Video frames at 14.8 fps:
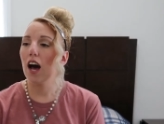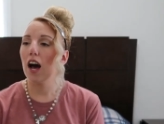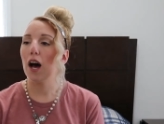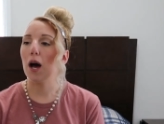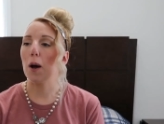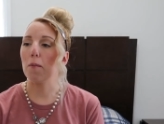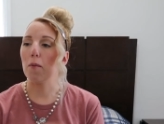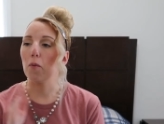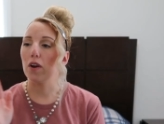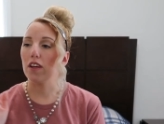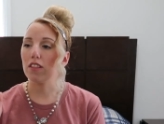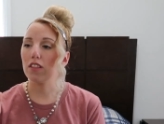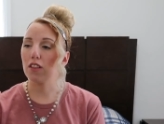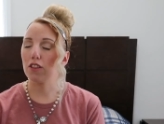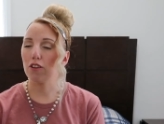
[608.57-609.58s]
Um,
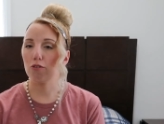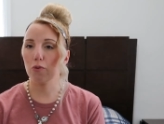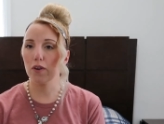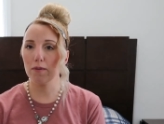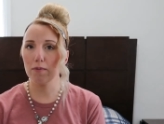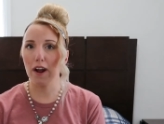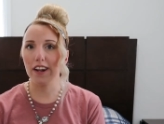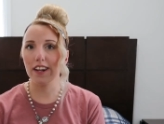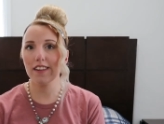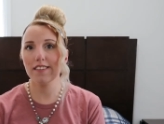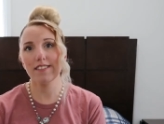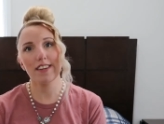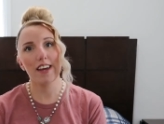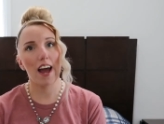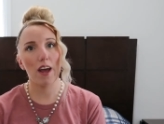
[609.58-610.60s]
with the twin
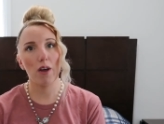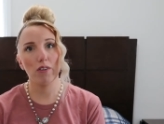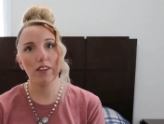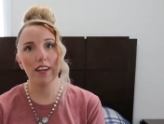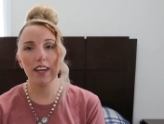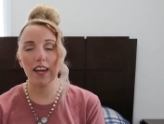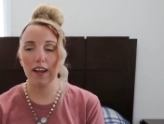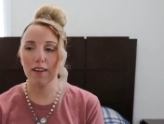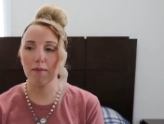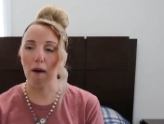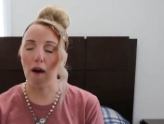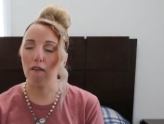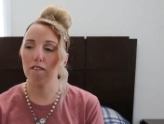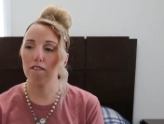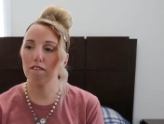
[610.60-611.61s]
pregnancy, I only gained
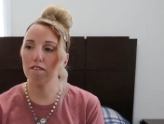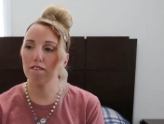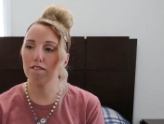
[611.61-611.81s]
about